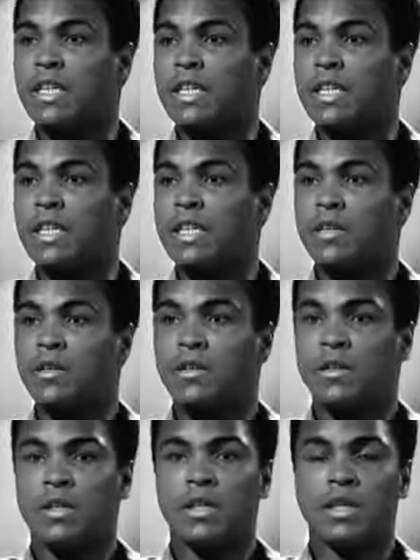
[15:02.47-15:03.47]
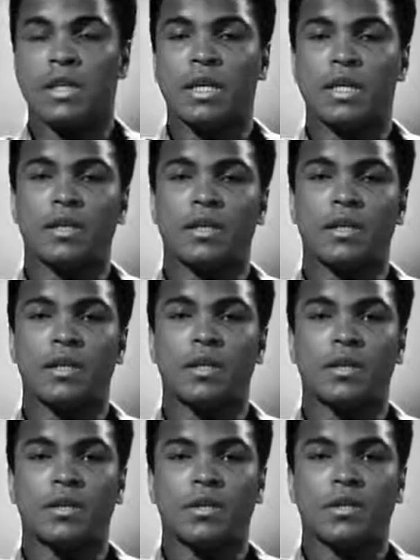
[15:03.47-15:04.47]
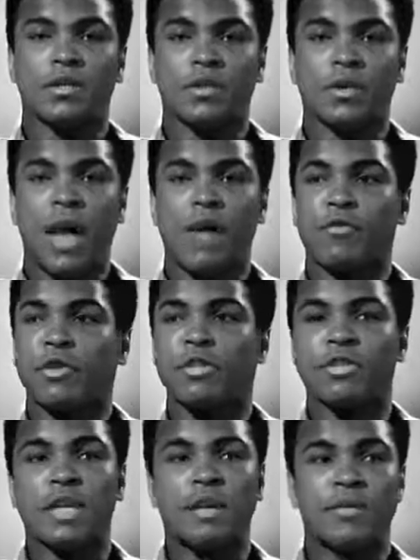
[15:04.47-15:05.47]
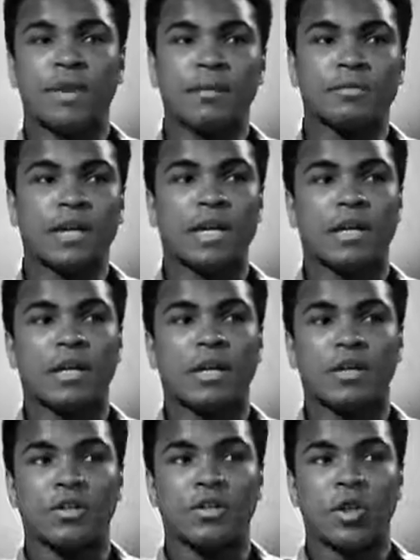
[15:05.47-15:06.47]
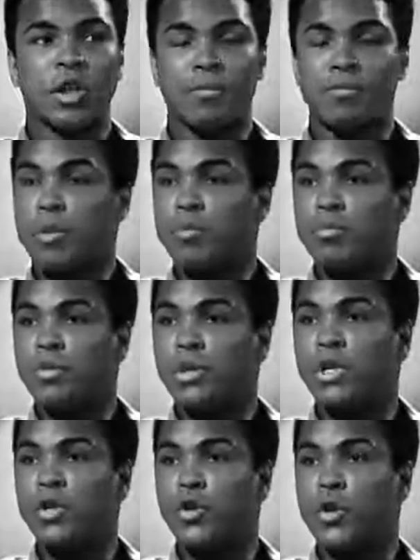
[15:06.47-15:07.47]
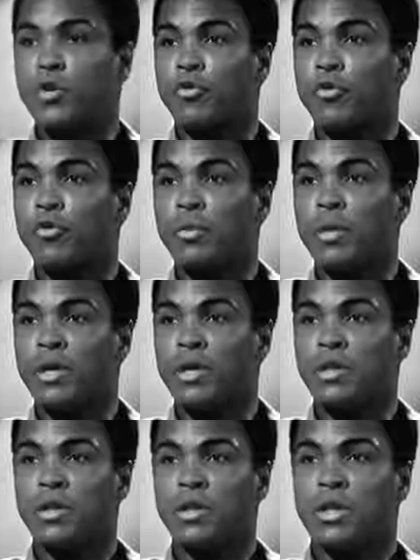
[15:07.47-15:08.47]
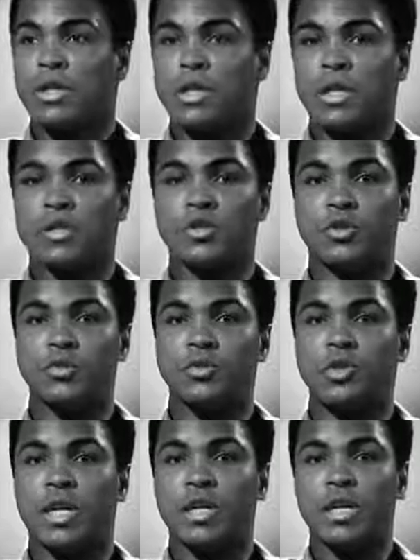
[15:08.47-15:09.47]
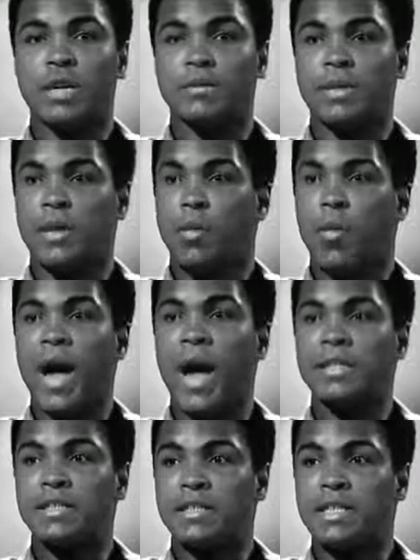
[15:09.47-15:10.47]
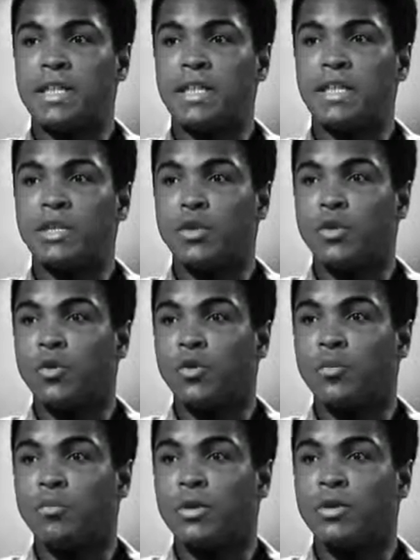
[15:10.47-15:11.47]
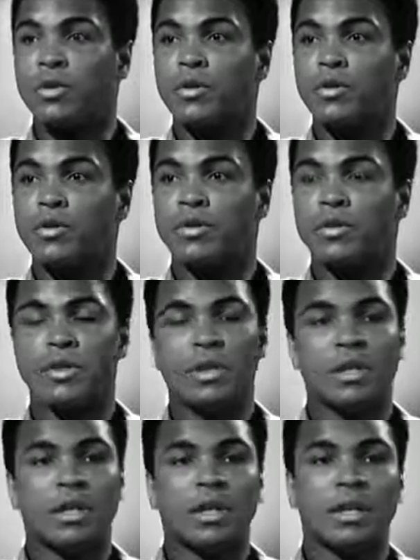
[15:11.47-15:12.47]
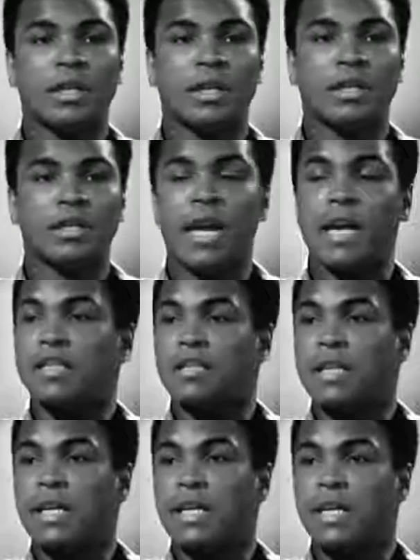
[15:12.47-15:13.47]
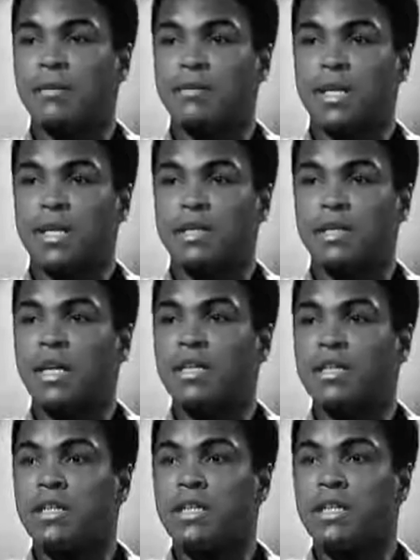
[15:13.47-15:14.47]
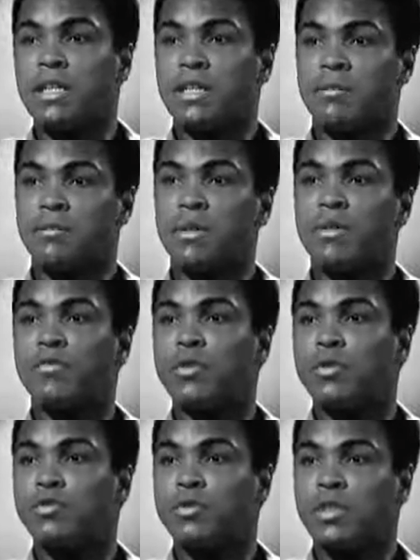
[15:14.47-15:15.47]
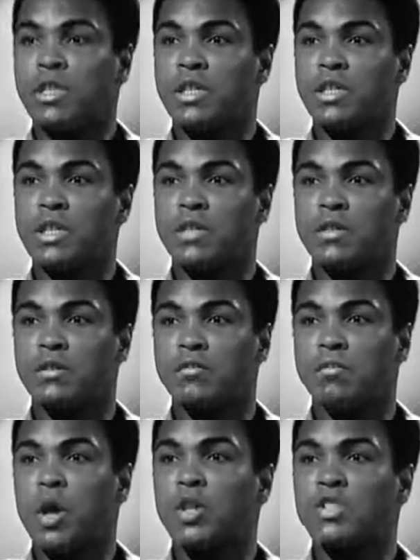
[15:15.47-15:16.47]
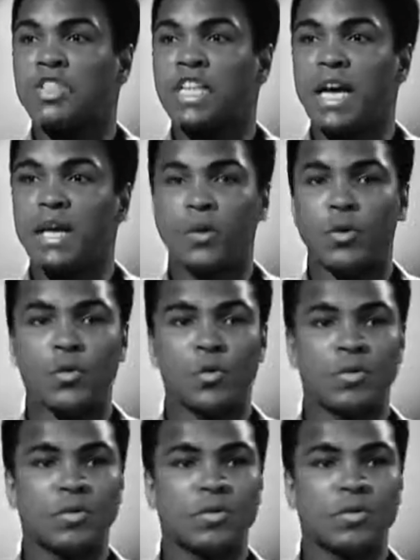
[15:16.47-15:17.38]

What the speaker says: or Kennedy. And Africans have names like Lumumba, Nkrumah. And Jews got names like Weinstein and Goldberg. And Italians got names like Dundee and Benvenuti and Marciano.